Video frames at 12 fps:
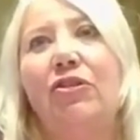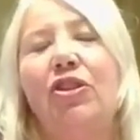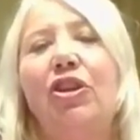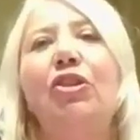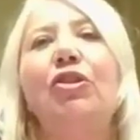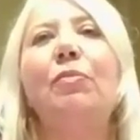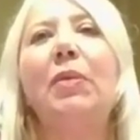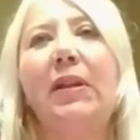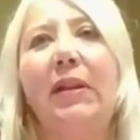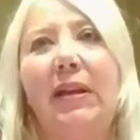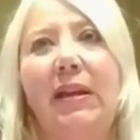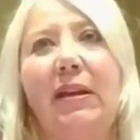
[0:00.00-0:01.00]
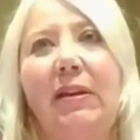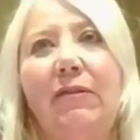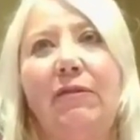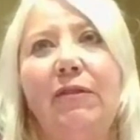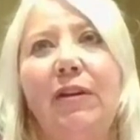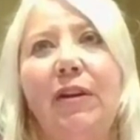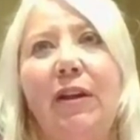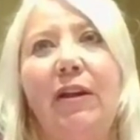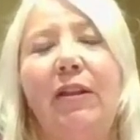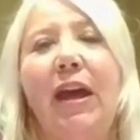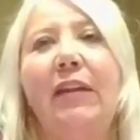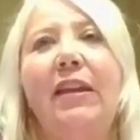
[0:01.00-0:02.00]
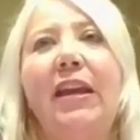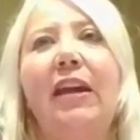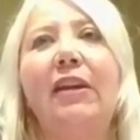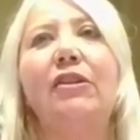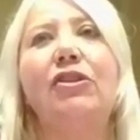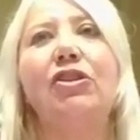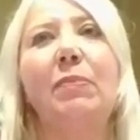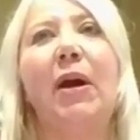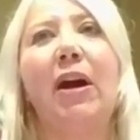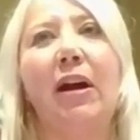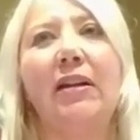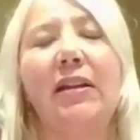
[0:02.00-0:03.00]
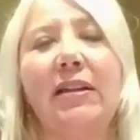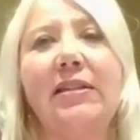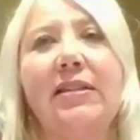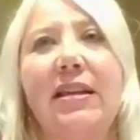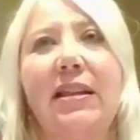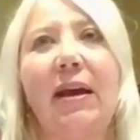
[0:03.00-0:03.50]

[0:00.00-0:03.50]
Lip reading: Do you believe that the energy policy